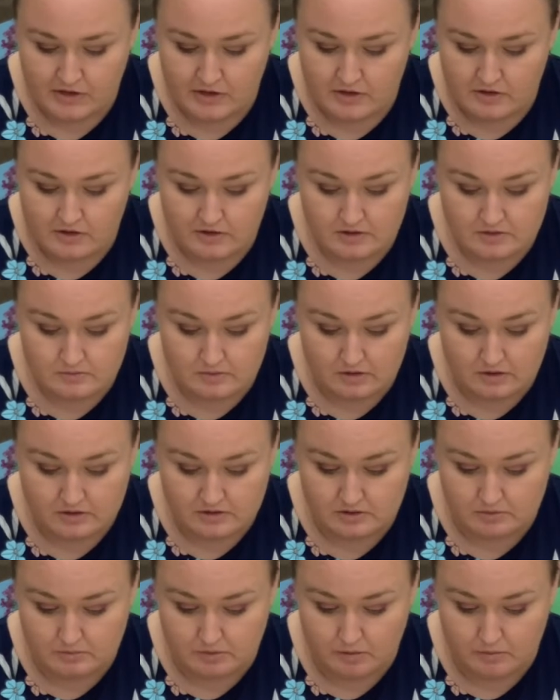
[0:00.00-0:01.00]
This would also
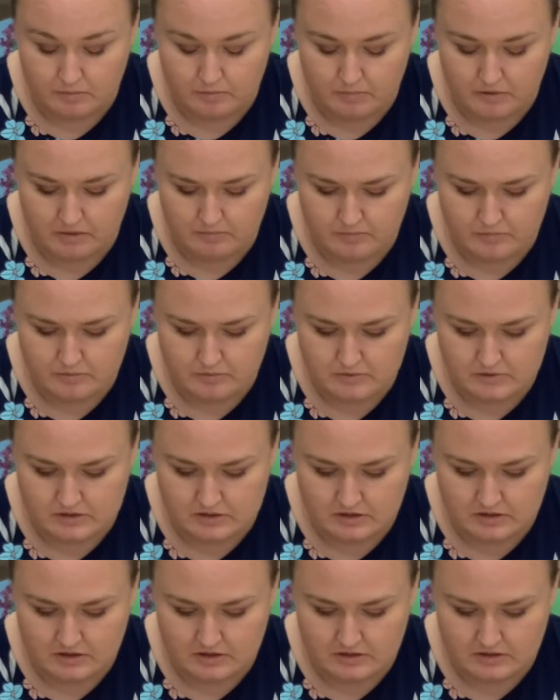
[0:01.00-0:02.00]
work with bamboo
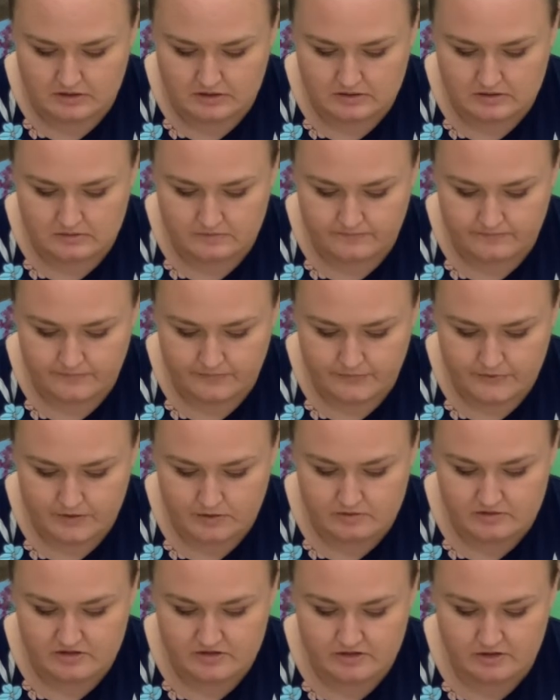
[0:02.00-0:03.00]
sticks, those
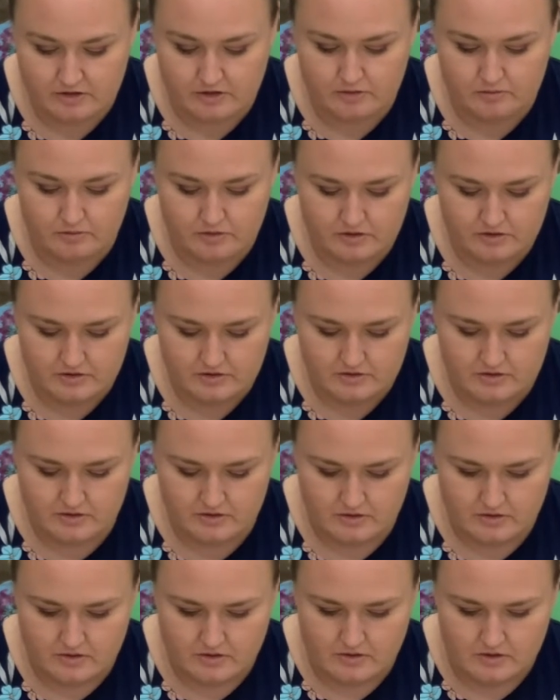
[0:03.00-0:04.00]
skewers
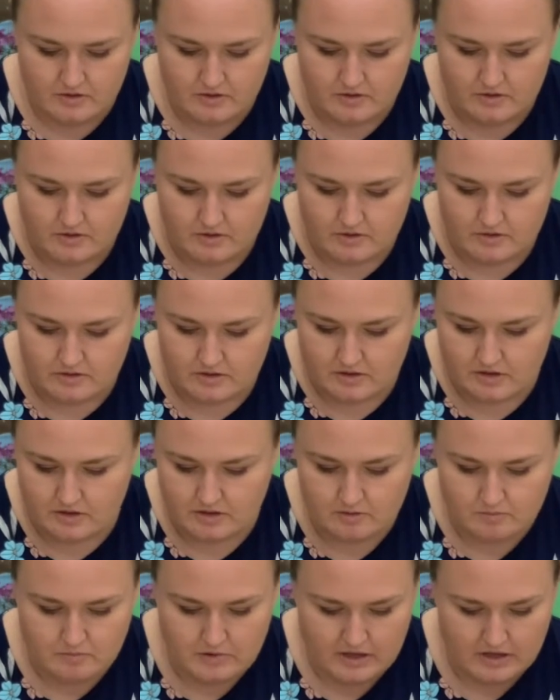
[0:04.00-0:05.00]
that you
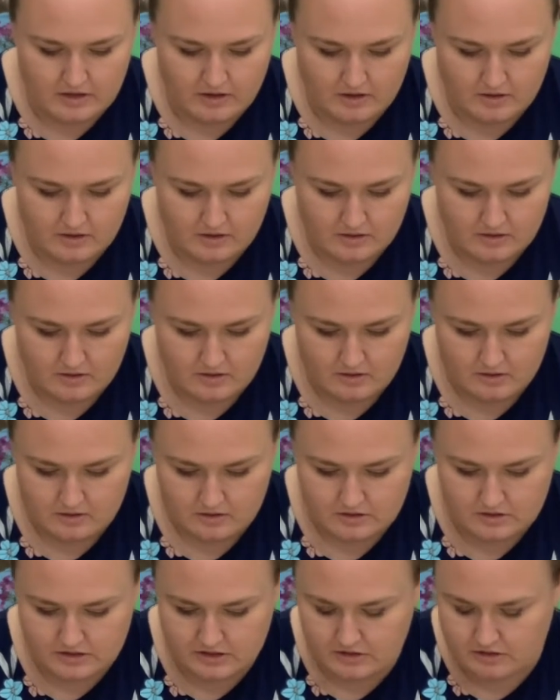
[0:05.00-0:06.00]
make
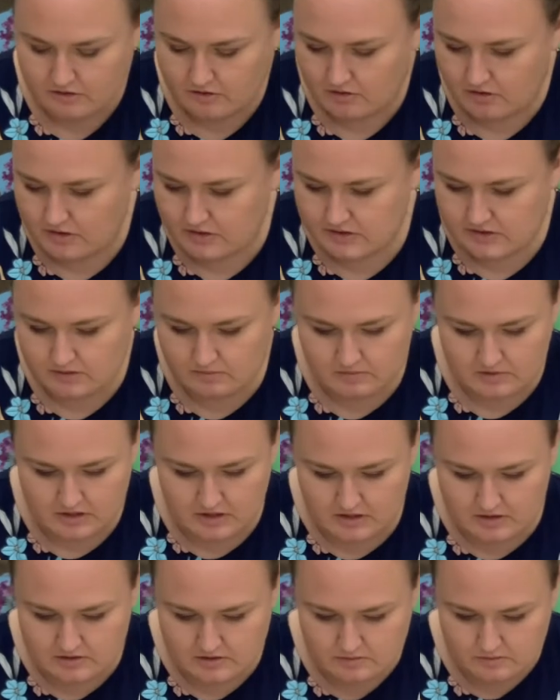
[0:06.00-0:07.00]
dinner on
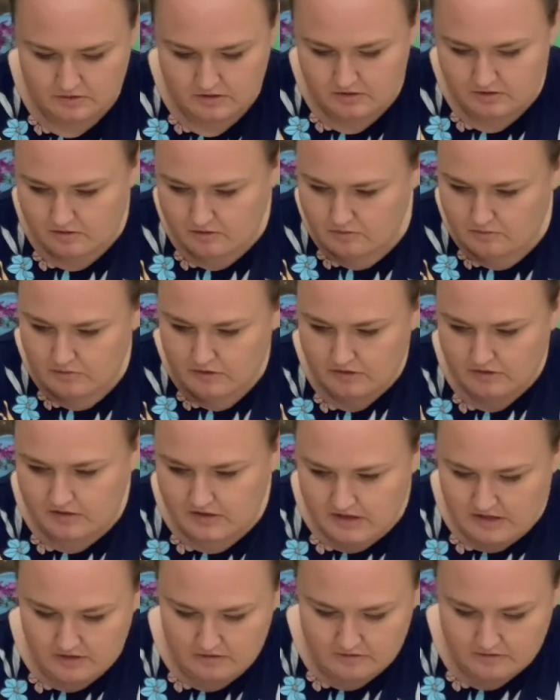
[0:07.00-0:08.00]
sometimes when you're grilling
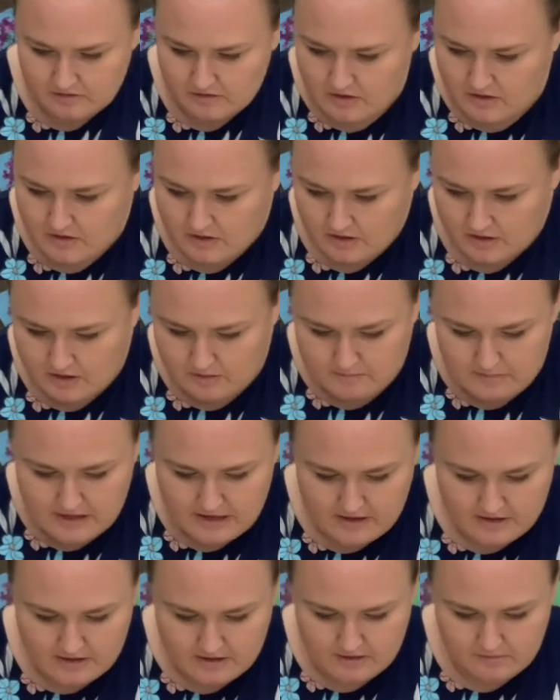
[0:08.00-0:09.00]
out
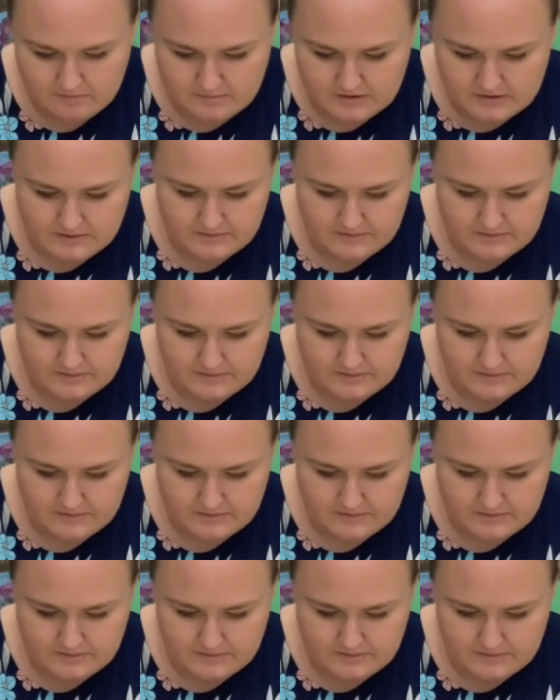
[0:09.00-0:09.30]
kebabs.